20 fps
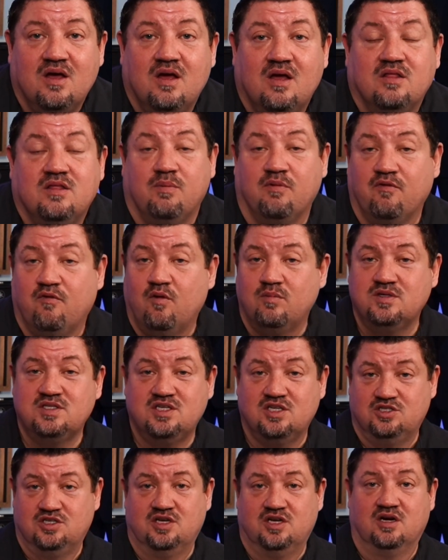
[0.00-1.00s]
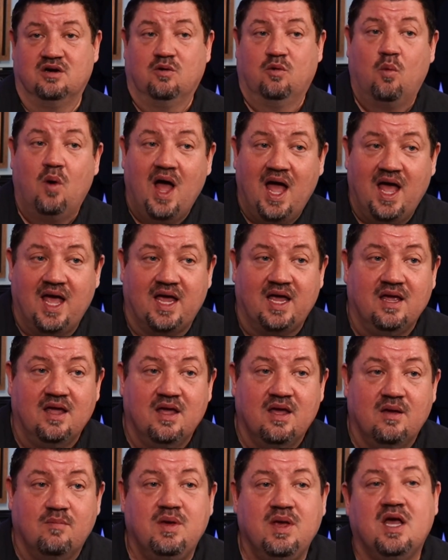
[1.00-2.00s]
the performance engineer. Why?
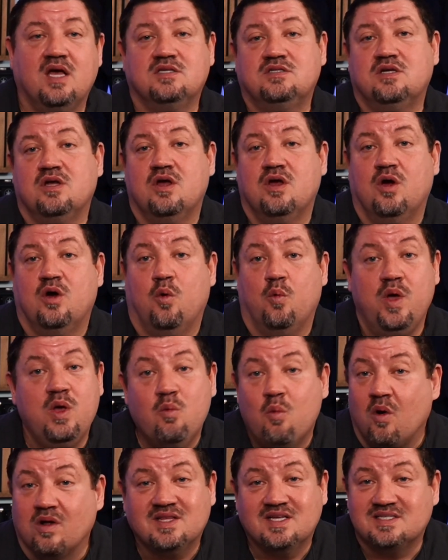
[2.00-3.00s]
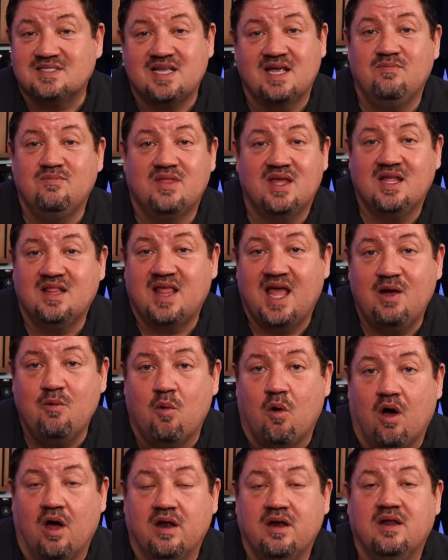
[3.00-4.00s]
Because we want the same thing they
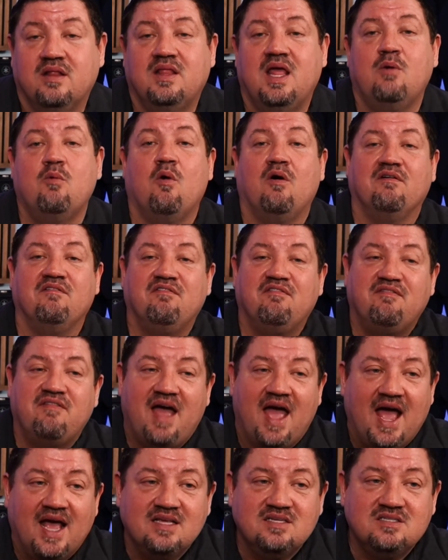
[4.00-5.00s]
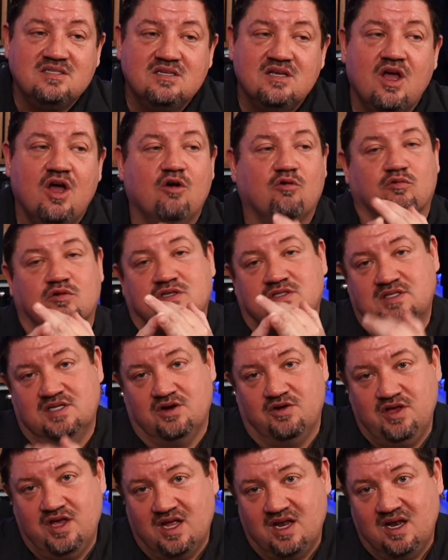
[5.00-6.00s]
want. They want fast,
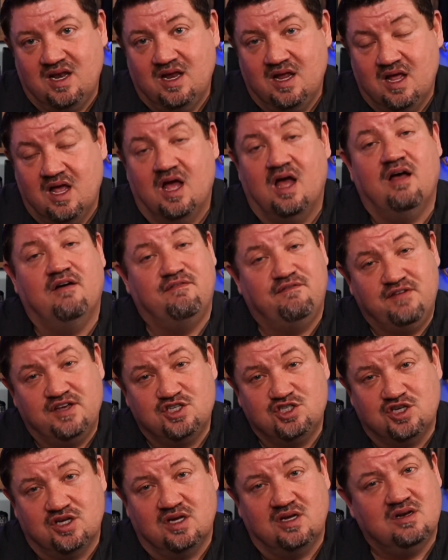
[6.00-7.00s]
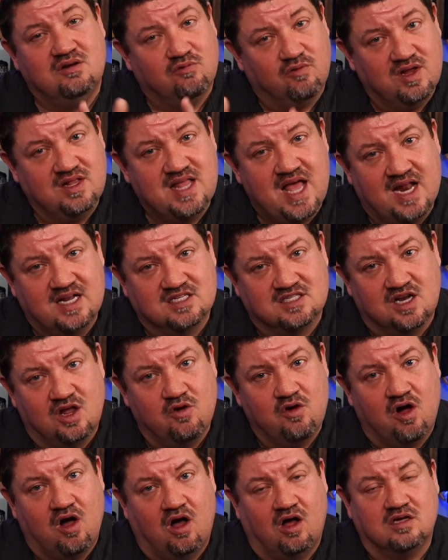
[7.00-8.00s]
resilient, efficient, read that as low
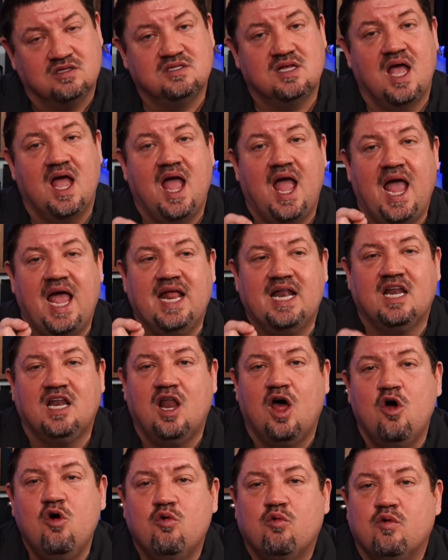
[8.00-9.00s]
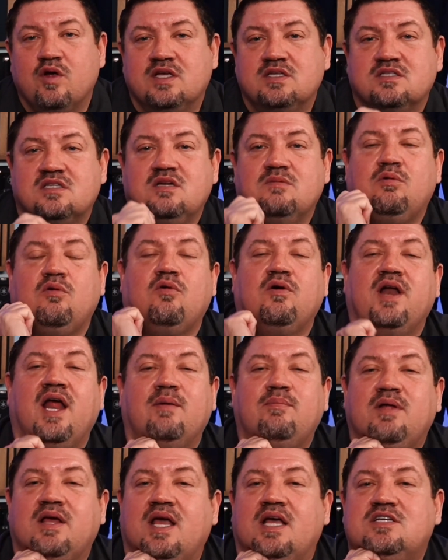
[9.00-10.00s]
cost, and low risk deployed
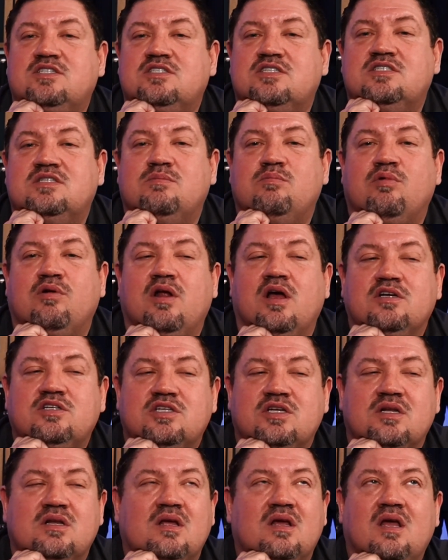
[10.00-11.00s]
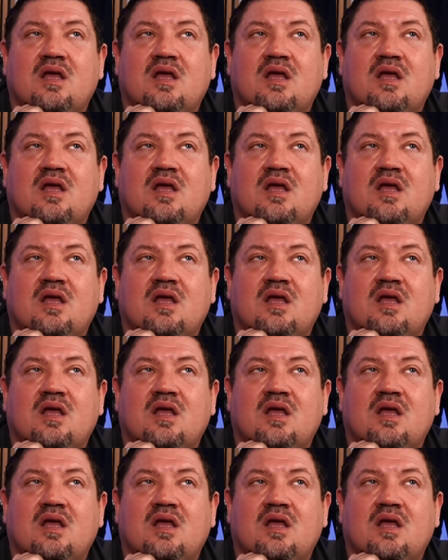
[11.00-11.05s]
applications in production.